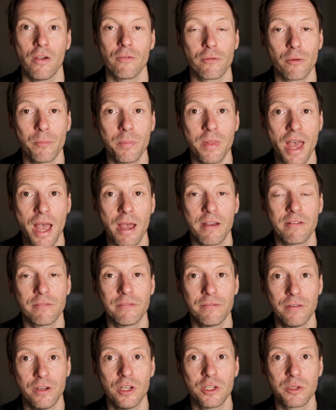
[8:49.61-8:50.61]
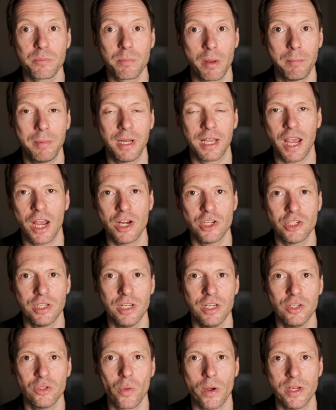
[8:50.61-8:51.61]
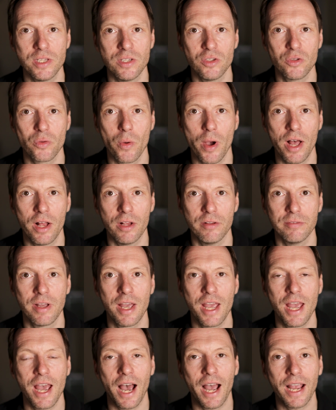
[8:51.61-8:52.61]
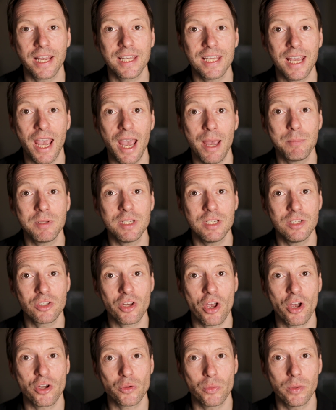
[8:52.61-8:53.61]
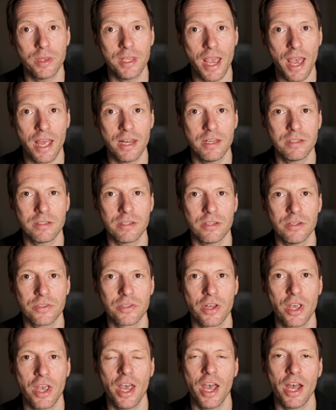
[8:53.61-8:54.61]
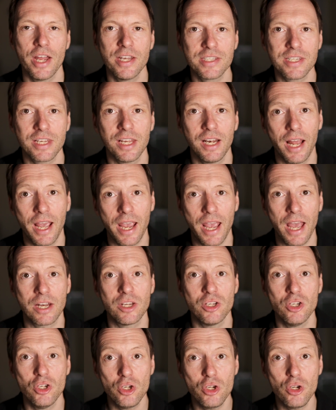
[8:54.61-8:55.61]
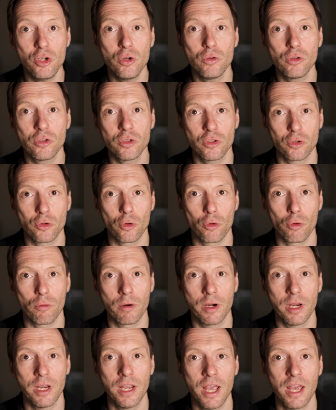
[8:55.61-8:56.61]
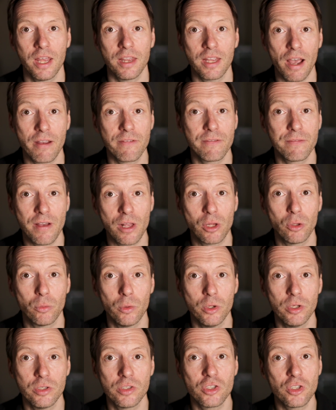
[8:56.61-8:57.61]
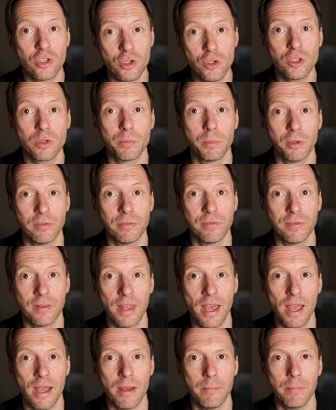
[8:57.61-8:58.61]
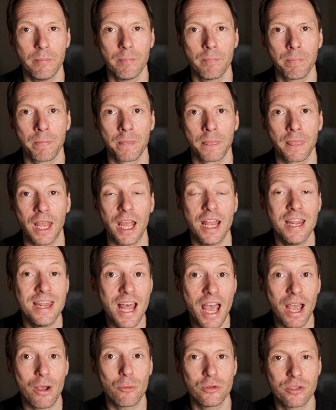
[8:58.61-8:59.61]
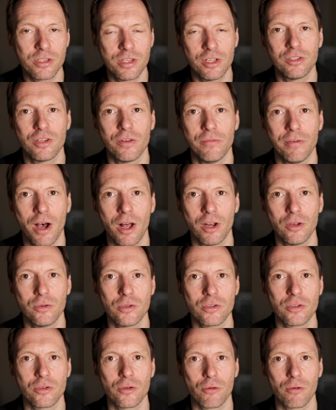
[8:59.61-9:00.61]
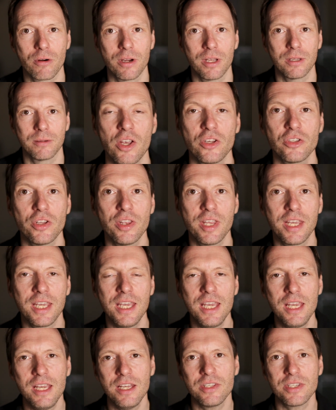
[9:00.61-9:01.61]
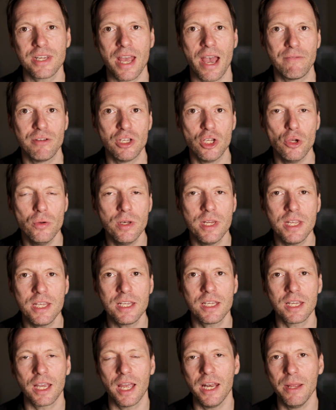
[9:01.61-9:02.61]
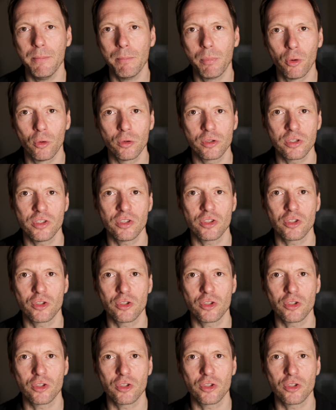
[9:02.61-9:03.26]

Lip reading: From that first publication in 2012, I kept in touch with the editors until I had a new story that I felt was suitable for them. And that was the Tuvalu story. So the key is to have a unique and important